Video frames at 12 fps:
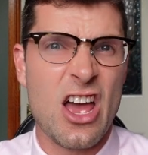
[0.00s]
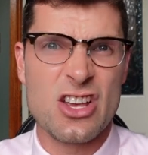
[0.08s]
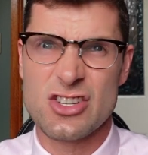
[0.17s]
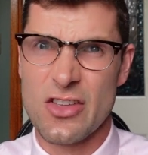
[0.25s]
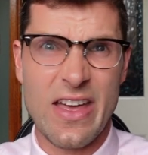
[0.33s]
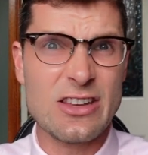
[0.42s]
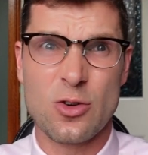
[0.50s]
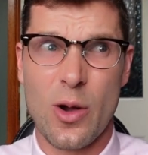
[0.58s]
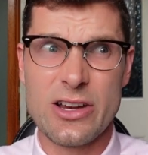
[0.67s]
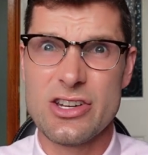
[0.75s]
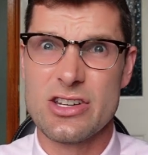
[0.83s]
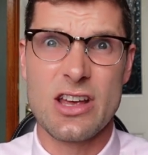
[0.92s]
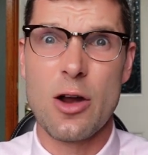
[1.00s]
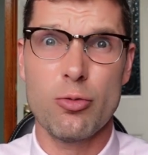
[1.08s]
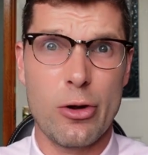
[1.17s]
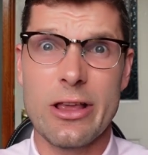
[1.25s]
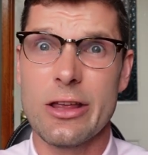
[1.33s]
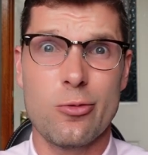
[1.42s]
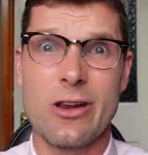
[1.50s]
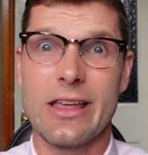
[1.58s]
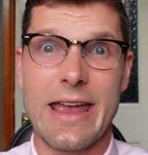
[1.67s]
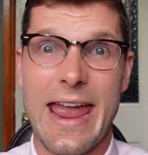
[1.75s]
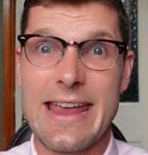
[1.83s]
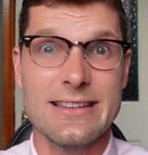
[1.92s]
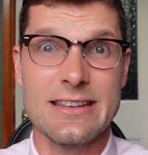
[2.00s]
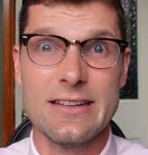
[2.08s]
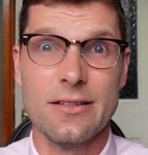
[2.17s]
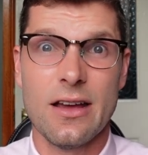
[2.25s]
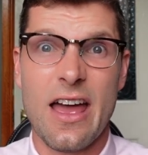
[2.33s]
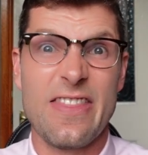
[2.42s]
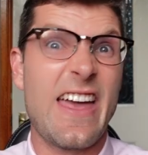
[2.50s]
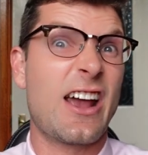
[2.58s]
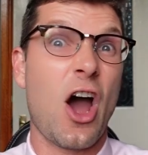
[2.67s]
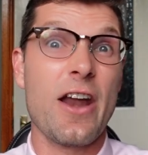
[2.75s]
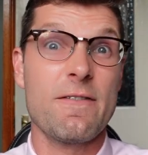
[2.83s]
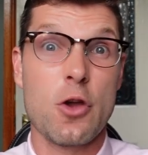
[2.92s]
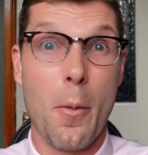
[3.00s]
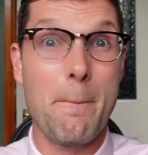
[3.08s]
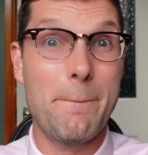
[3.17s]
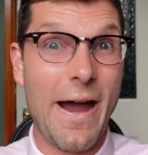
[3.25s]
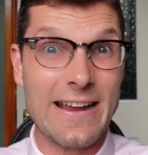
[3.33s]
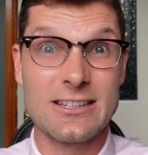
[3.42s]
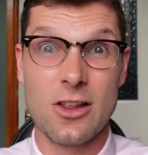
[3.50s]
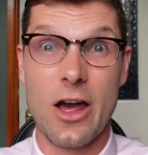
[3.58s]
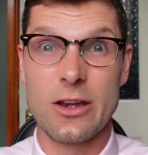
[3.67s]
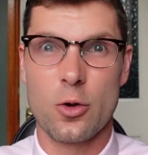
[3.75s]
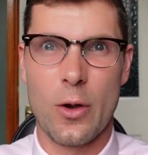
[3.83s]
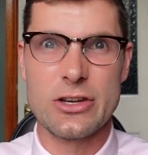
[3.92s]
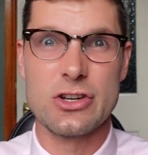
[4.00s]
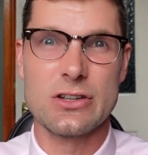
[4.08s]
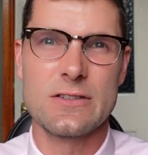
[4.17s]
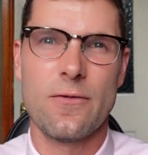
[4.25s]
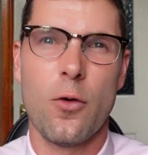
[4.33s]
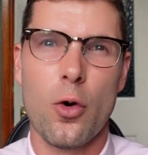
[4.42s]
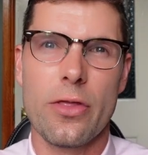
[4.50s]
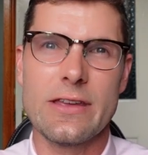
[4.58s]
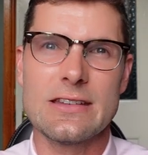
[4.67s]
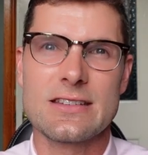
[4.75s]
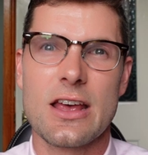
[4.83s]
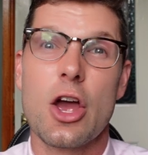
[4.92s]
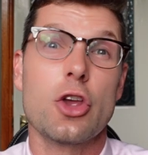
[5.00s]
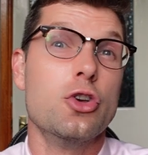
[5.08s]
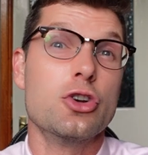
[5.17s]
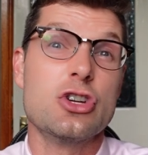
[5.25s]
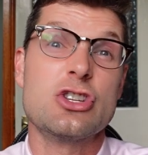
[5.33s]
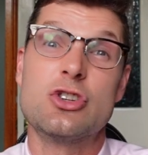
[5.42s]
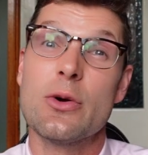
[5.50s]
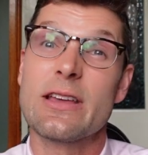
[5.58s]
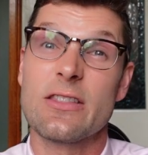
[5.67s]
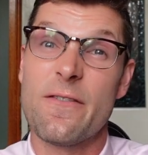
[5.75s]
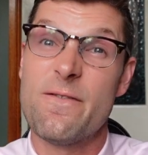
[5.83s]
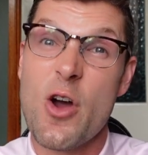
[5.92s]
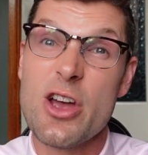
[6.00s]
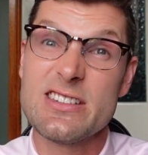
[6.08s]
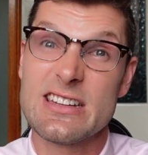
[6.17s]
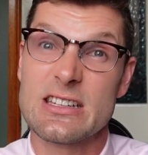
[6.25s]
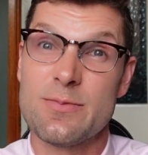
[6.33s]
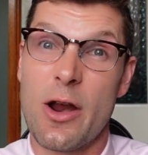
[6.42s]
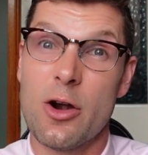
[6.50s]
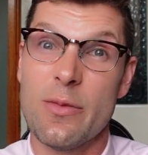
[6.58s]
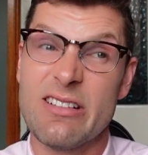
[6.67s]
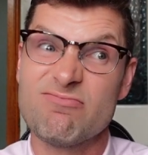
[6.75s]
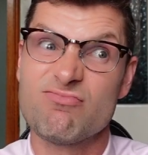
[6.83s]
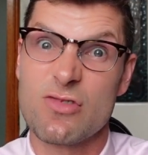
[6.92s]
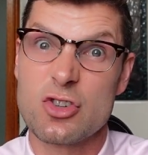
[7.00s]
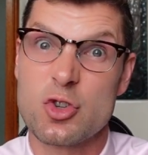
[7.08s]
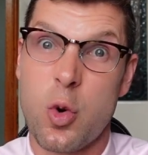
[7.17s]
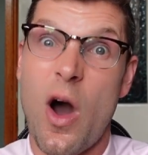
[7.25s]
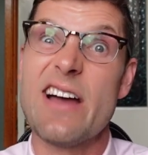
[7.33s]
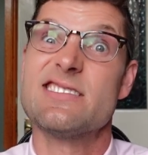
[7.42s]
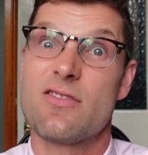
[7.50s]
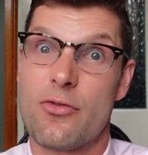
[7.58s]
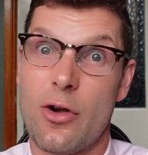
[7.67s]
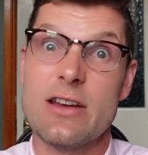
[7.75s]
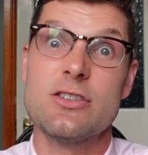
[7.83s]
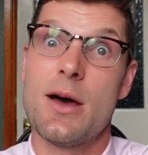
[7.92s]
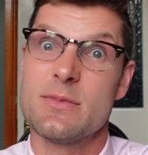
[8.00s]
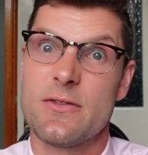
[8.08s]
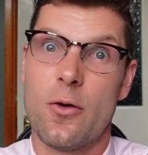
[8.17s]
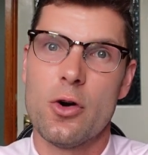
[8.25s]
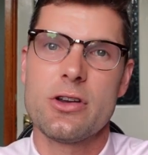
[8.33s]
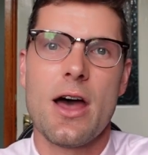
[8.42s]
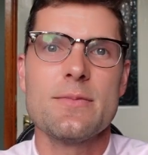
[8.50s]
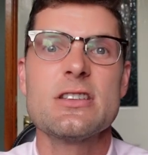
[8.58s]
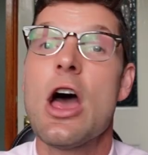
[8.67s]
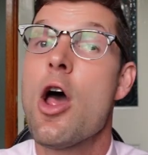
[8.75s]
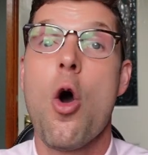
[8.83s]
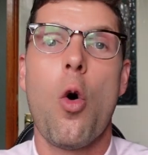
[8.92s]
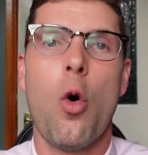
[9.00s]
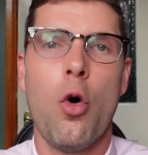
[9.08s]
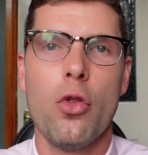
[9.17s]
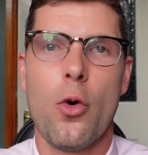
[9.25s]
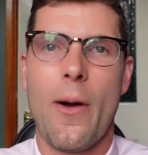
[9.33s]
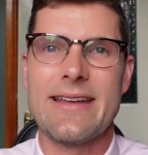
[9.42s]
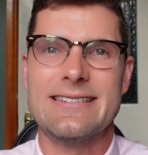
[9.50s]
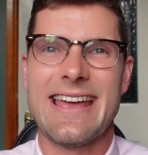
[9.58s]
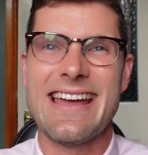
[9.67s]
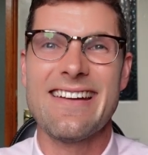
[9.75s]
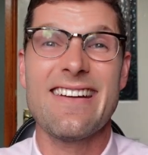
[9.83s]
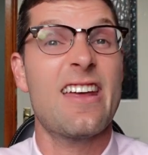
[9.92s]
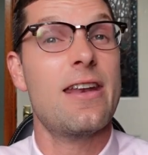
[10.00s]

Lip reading: So these questions are really, really easy. They're kind of your baseline questions for this. You're just doing the first experiment twice, three times, four times, all the way down.